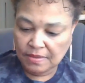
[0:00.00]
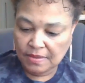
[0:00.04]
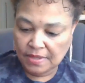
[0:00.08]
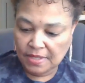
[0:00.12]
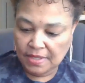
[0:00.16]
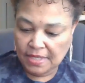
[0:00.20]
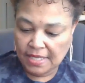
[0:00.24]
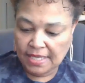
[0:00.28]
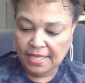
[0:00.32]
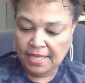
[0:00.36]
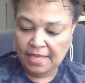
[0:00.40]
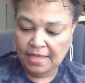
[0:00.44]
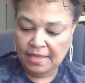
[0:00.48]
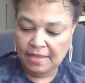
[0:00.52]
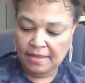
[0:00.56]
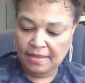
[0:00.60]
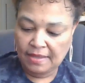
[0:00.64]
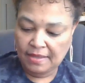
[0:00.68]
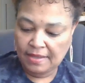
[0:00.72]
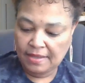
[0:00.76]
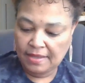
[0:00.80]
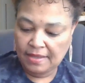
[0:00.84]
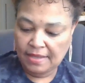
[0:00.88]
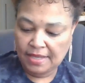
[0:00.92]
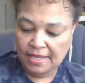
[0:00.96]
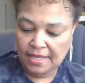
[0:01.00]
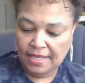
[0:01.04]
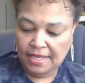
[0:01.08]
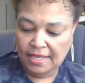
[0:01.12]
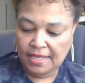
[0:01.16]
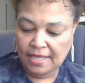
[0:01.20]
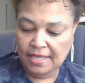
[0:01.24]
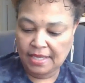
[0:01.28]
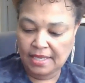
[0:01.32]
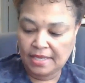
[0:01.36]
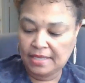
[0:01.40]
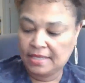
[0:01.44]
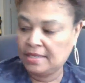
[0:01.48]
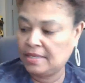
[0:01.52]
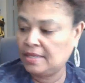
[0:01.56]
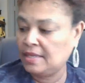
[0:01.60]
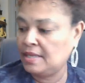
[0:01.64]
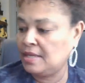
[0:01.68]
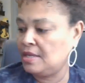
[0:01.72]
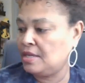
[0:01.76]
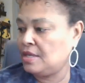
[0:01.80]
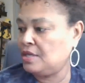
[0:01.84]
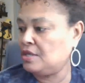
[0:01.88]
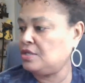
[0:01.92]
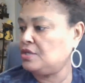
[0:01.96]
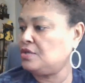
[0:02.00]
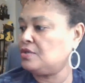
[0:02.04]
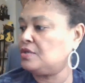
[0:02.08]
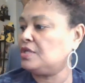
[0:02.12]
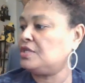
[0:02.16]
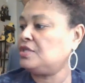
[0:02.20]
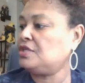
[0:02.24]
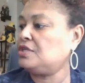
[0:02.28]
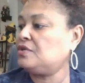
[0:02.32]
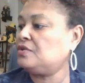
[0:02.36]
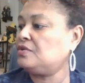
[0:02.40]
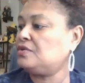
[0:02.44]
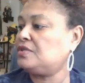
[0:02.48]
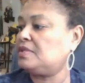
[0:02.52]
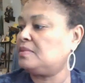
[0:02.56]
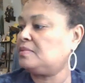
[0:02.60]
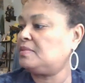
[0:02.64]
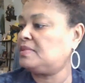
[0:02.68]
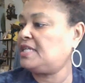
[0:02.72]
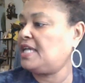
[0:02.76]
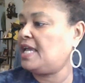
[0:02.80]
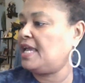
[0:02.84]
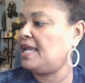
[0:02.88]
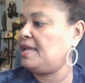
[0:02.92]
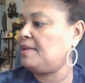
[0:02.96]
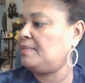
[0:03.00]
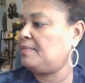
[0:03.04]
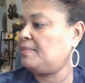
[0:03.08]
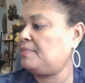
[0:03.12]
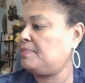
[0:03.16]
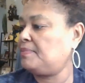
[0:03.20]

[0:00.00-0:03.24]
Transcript: Okay, and you can use some tape